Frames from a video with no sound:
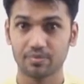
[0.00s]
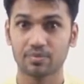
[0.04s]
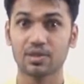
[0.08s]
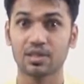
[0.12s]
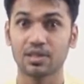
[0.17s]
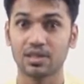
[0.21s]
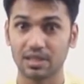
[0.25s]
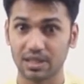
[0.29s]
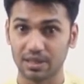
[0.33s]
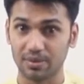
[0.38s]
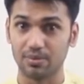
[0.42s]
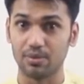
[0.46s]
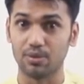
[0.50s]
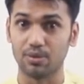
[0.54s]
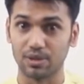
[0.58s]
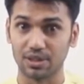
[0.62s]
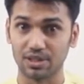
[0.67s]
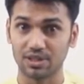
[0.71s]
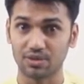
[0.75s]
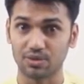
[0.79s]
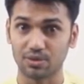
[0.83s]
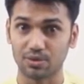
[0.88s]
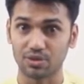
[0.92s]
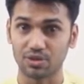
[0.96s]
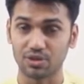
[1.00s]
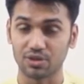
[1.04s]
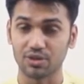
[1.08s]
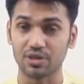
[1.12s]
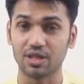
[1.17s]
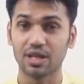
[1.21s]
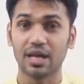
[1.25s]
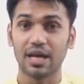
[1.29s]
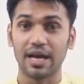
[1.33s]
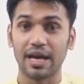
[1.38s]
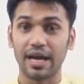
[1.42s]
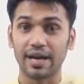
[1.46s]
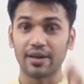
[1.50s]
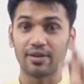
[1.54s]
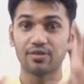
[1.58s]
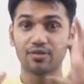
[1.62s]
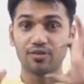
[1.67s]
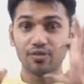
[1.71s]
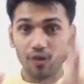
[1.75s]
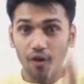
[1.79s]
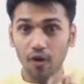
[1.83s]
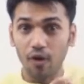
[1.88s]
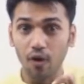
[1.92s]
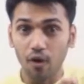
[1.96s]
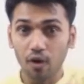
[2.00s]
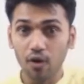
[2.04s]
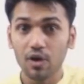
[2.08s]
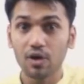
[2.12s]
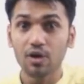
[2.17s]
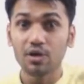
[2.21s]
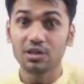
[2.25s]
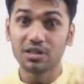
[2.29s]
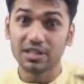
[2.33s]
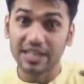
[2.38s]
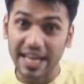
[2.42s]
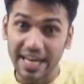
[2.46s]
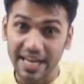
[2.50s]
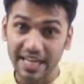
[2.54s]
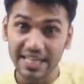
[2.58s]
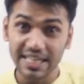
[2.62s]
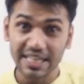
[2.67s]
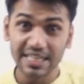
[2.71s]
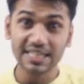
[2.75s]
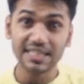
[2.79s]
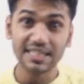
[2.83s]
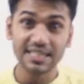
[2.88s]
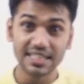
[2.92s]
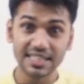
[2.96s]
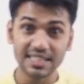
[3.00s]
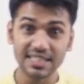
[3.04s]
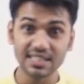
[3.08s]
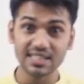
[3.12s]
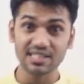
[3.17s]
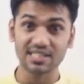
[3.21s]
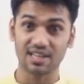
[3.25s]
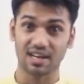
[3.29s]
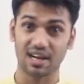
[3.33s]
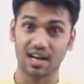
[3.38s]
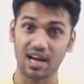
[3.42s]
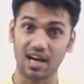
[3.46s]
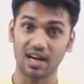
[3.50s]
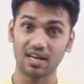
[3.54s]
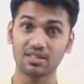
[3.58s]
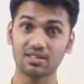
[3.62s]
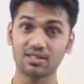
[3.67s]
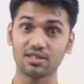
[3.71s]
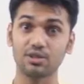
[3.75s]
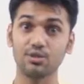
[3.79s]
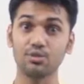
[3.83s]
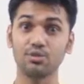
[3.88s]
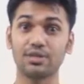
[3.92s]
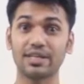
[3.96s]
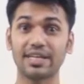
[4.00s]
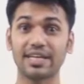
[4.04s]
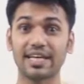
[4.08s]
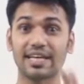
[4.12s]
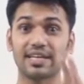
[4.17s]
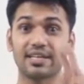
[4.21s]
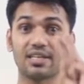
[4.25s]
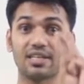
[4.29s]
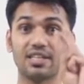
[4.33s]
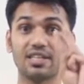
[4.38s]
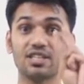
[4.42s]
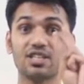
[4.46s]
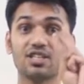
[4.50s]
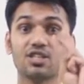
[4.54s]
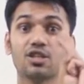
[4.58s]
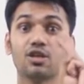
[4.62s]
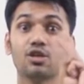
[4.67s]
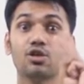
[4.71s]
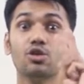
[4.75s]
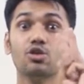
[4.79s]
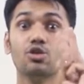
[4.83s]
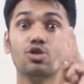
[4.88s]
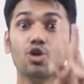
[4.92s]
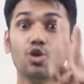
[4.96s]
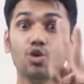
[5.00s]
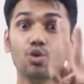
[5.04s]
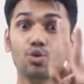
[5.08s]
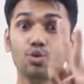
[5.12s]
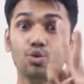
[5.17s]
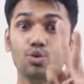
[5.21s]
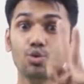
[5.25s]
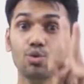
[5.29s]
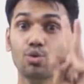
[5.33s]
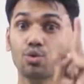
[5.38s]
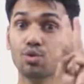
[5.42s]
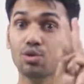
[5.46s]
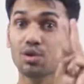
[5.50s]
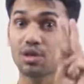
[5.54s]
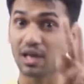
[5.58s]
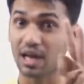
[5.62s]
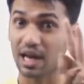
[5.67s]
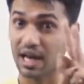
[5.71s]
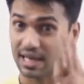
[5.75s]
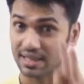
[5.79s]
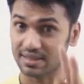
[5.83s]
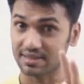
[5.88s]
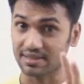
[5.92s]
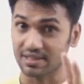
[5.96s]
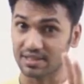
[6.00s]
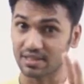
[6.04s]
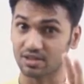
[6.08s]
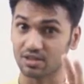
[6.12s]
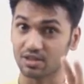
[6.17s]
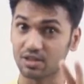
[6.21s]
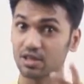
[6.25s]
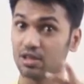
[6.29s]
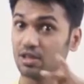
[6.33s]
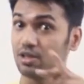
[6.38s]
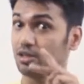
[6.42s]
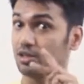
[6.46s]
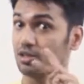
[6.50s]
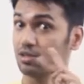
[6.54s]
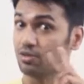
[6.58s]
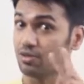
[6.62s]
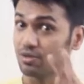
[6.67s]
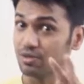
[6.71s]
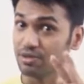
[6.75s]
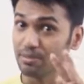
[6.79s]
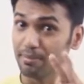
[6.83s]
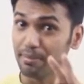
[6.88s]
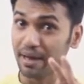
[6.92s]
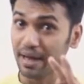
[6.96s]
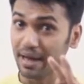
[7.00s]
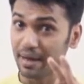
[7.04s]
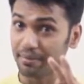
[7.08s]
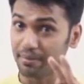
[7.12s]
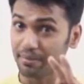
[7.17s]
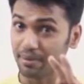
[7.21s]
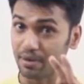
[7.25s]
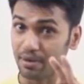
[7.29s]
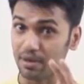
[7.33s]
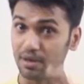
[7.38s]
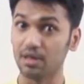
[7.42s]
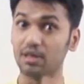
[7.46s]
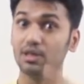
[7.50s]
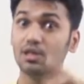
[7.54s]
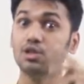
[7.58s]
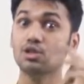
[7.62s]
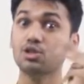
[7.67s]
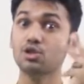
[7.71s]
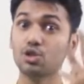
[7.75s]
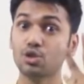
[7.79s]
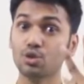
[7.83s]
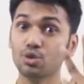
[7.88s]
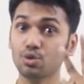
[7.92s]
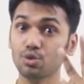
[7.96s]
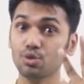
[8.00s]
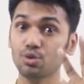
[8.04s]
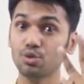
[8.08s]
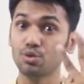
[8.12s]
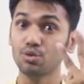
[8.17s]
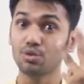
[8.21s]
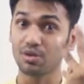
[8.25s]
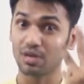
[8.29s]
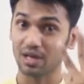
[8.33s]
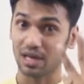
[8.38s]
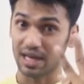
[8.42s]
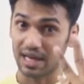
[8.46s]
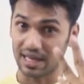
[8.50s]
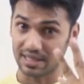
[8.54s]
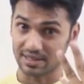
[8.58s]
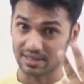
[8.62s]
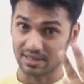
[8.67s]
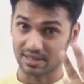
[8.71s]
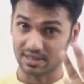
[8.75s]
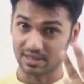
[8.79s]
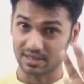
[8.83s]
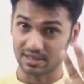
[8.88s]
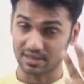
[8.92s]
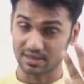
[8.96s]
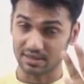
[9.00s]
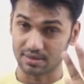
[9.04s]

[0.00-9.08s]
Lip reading: WH question. And for taking this class, you take at least 2 classes. Remember, 2 classes.